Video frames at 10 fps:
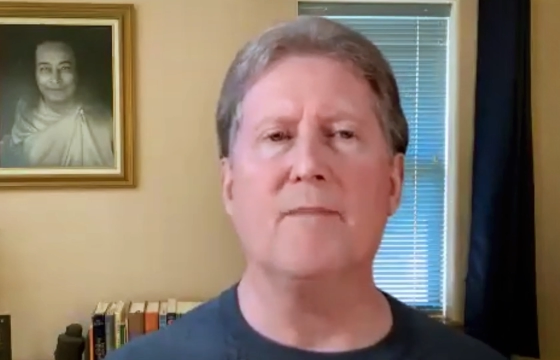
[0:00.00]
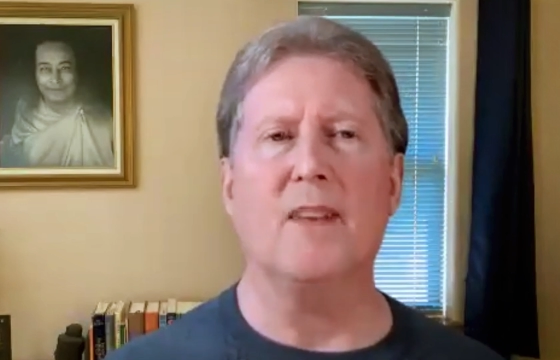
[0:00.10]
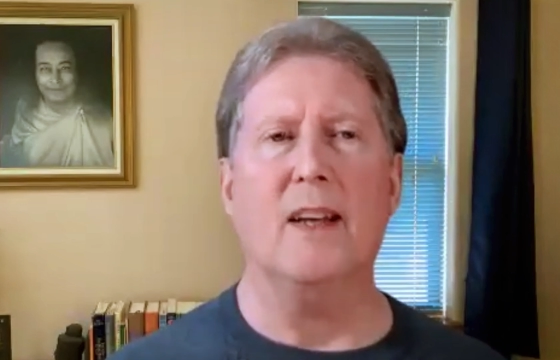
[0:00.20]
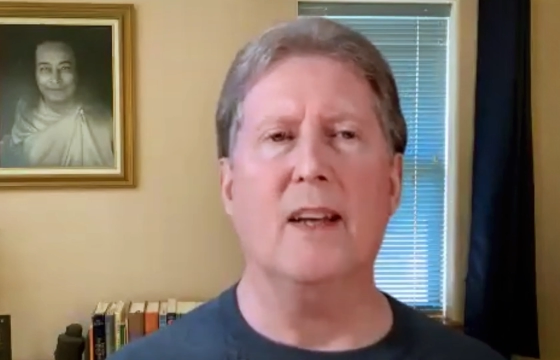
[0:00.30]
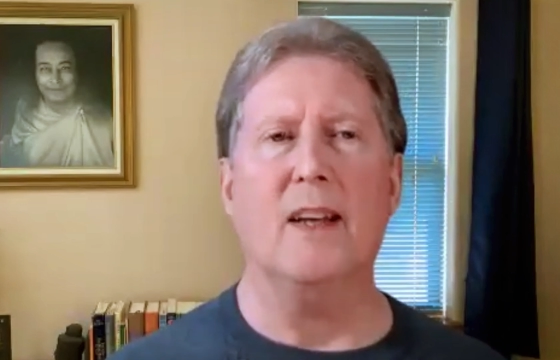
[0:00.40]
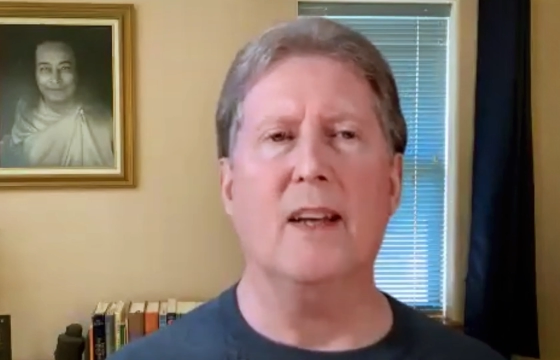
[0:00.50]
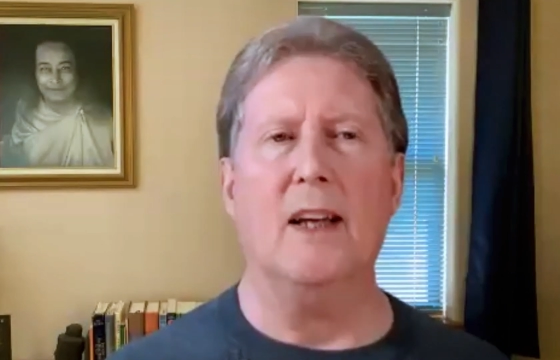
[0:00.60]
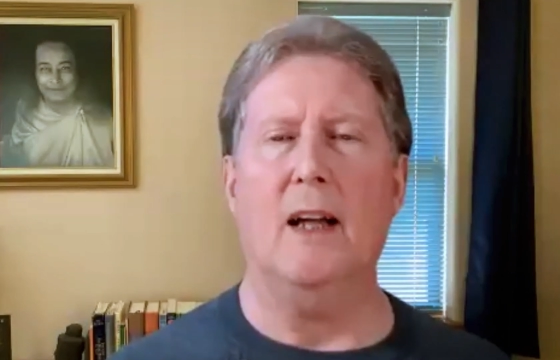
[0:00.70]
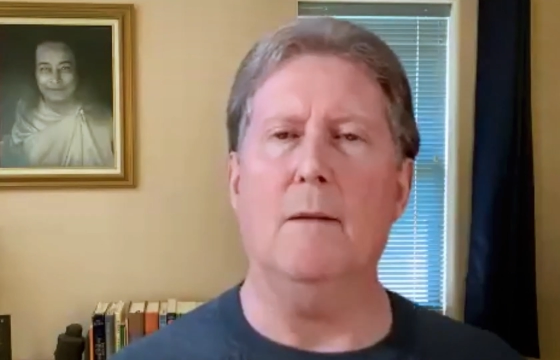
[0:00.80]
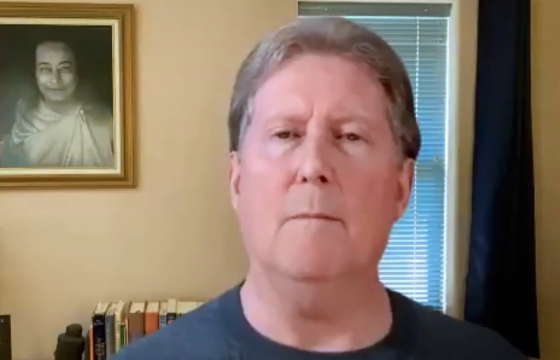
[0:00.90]
Speaker 1: Mm-hmm.
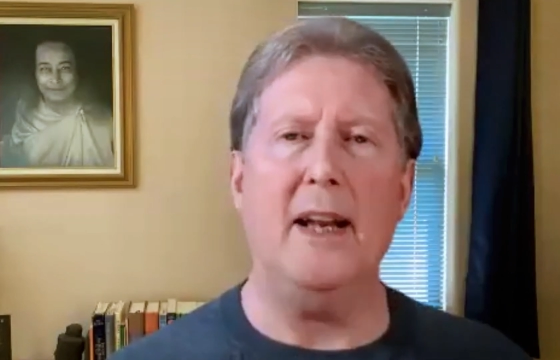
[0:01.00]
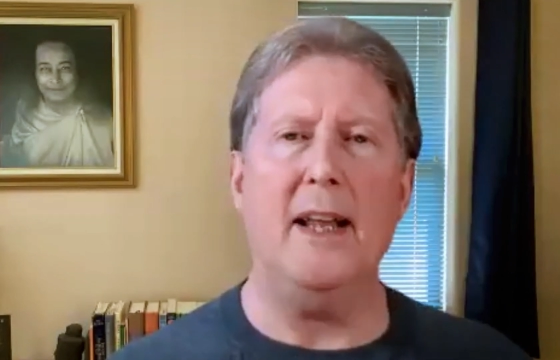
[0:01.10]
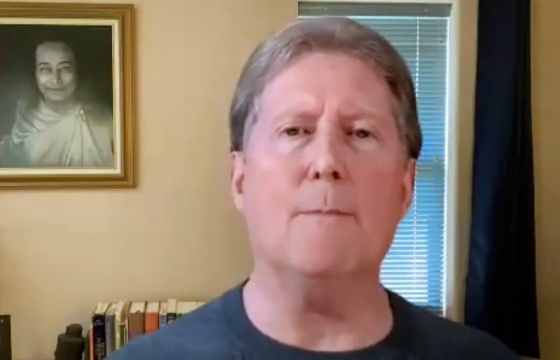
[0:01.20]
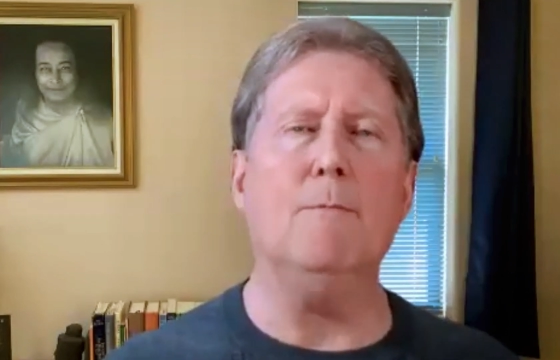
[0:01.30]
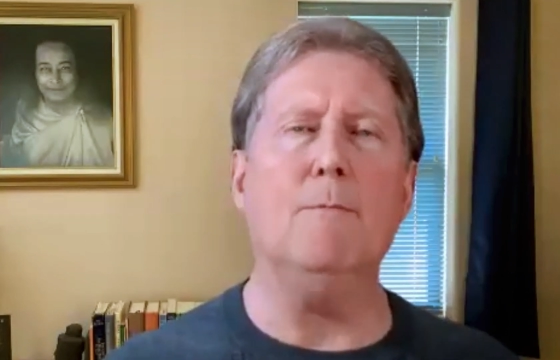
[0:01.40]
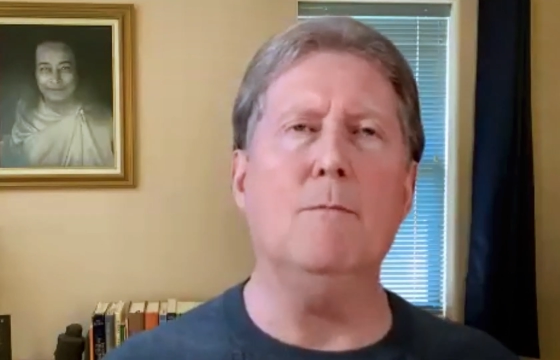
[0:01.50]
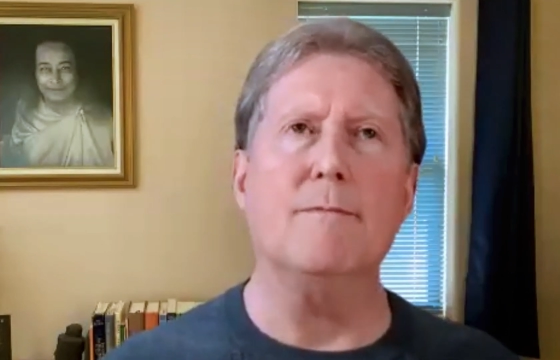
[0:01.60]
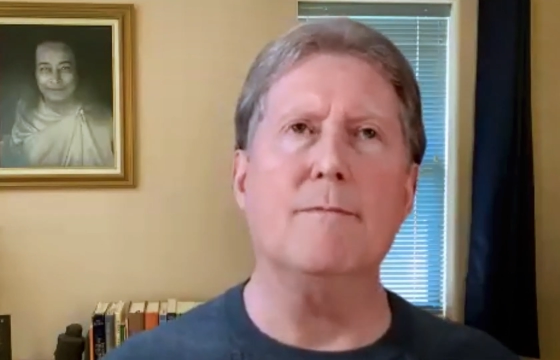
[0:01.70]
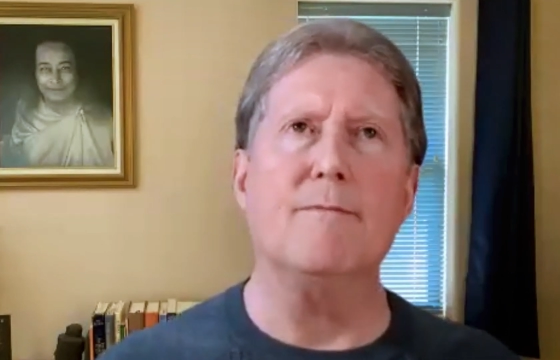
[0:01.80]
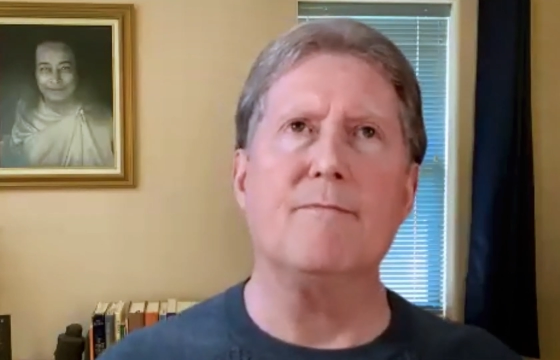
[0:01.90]
And many of them
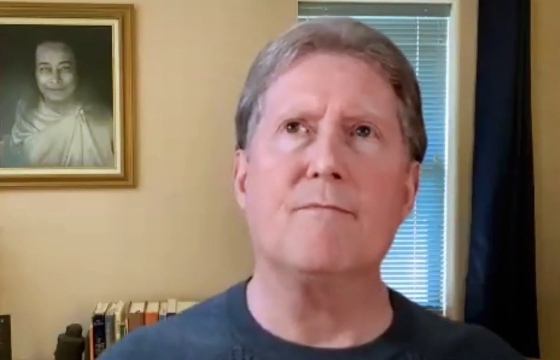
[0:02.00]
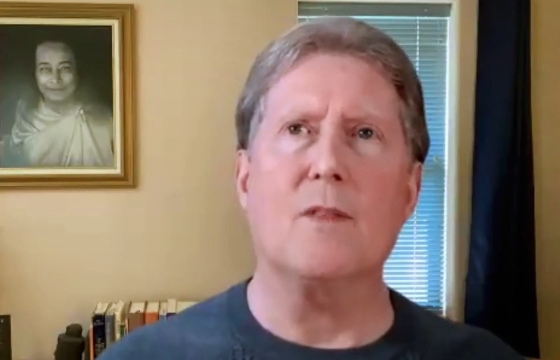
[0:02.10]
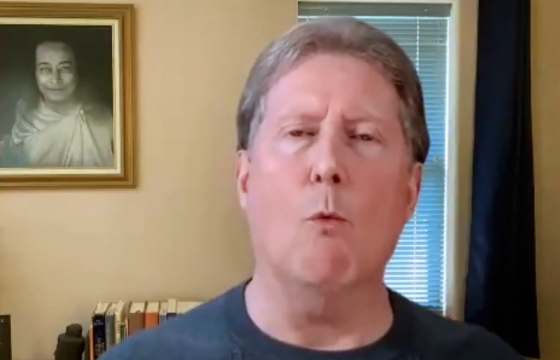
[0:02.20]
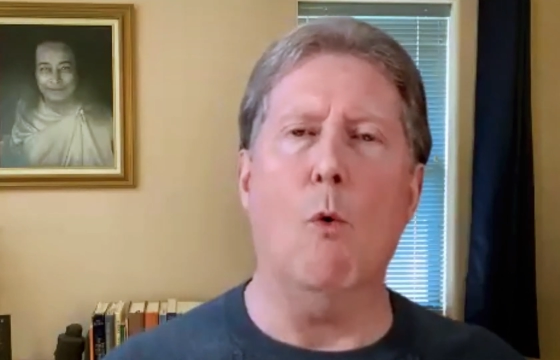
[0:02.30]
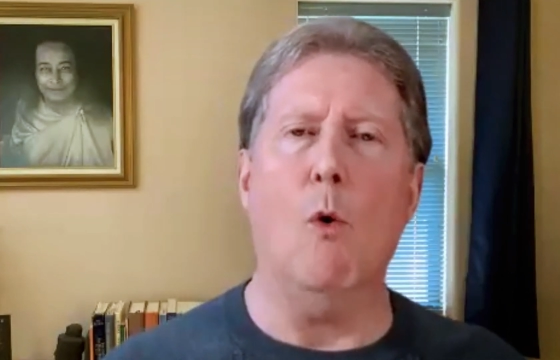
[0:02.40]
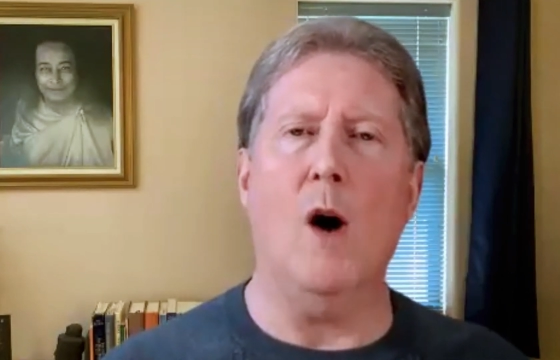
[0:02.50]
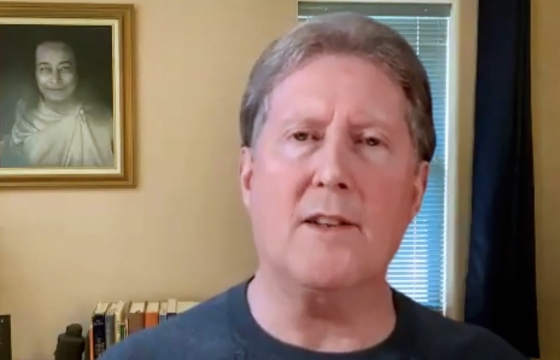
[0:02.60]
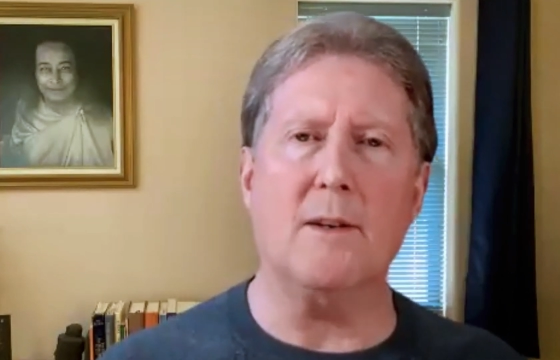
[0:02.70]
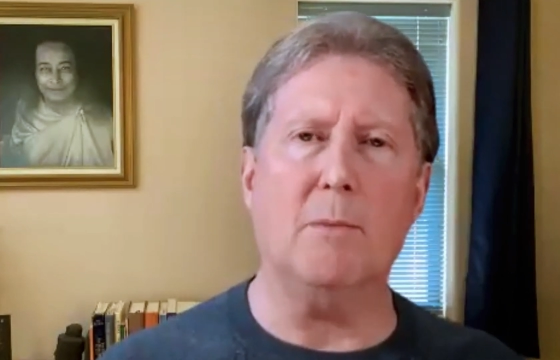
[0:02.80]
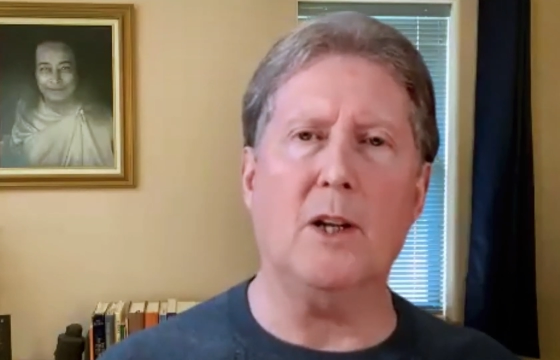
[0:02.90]
want
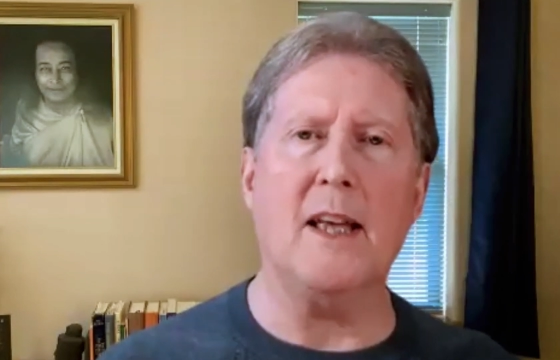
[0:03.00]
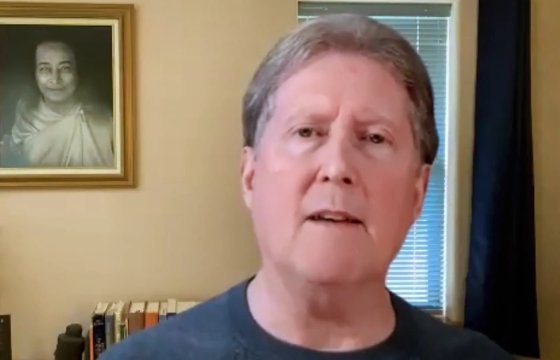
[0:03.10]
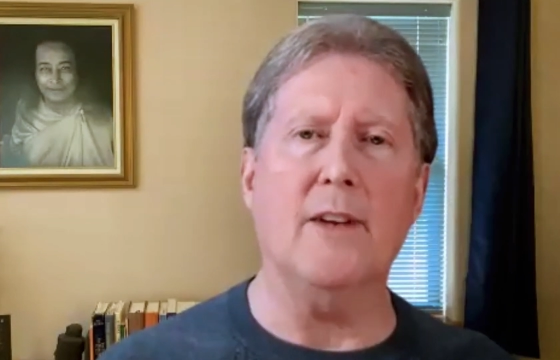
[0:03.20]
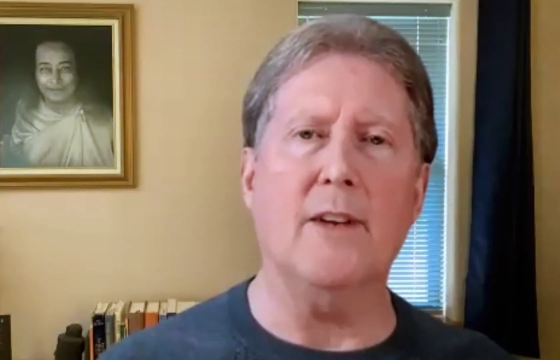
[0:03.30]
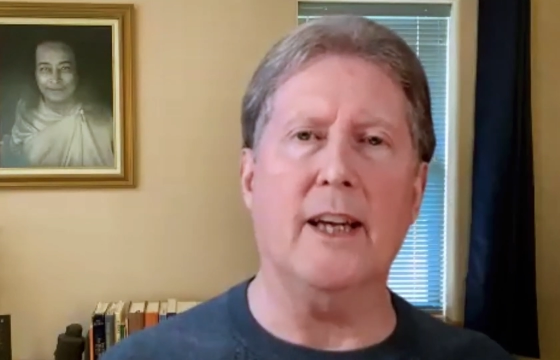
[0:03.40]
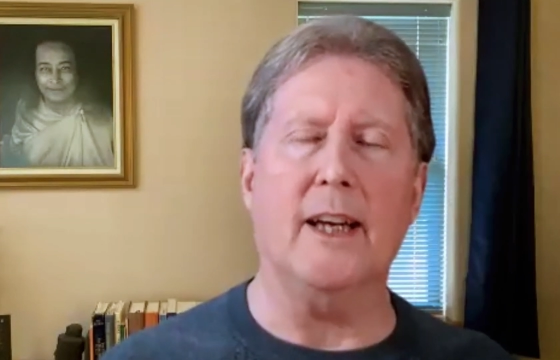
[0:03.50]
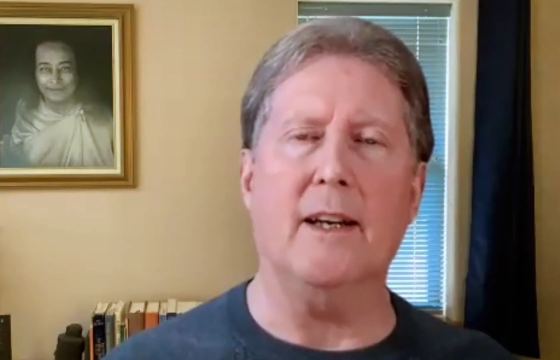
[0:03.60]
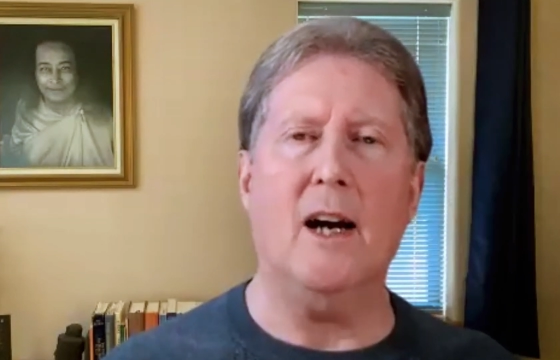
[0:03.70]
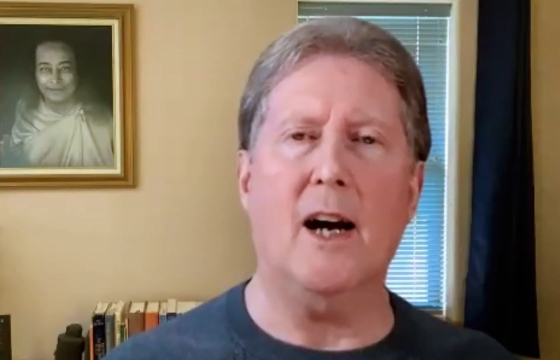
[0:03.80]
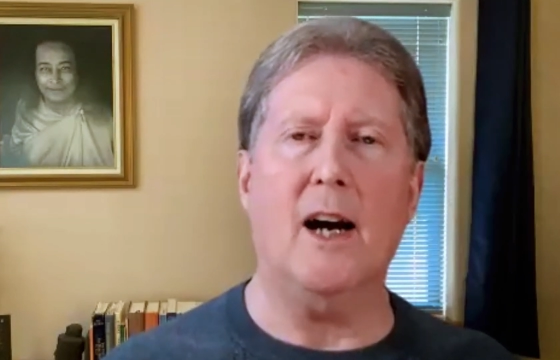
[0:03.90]
to believe in
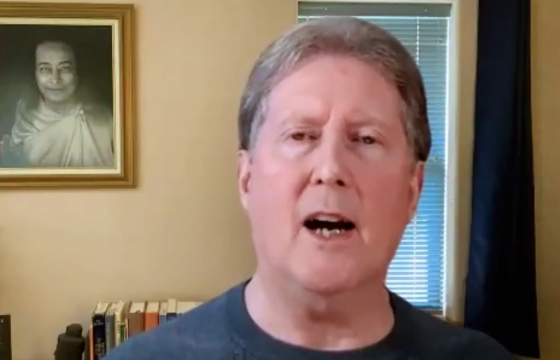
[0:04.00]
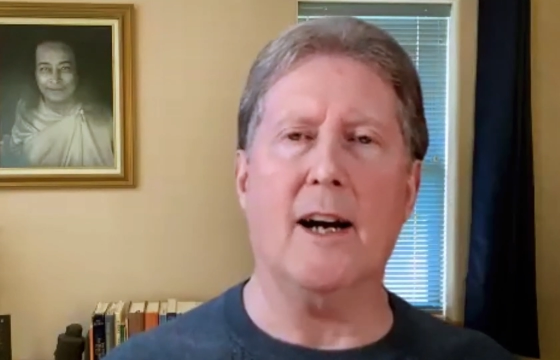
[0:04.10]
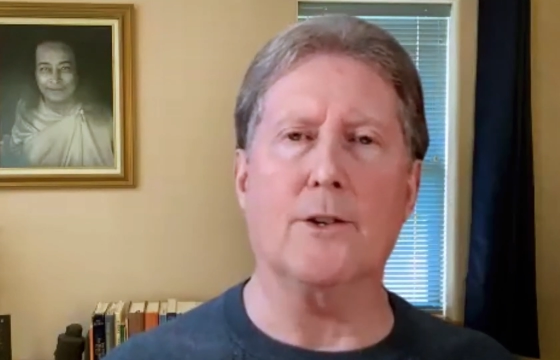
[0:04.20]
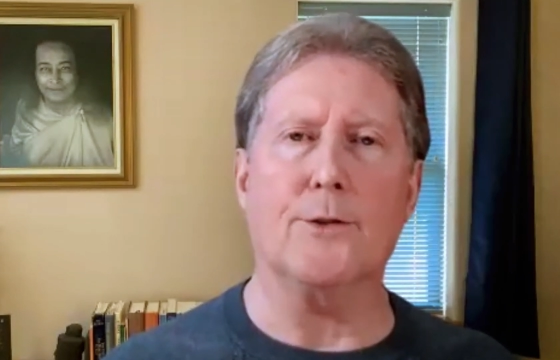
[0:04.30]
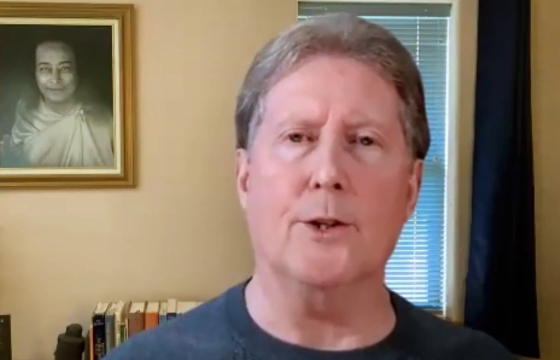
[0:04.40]
higher truths.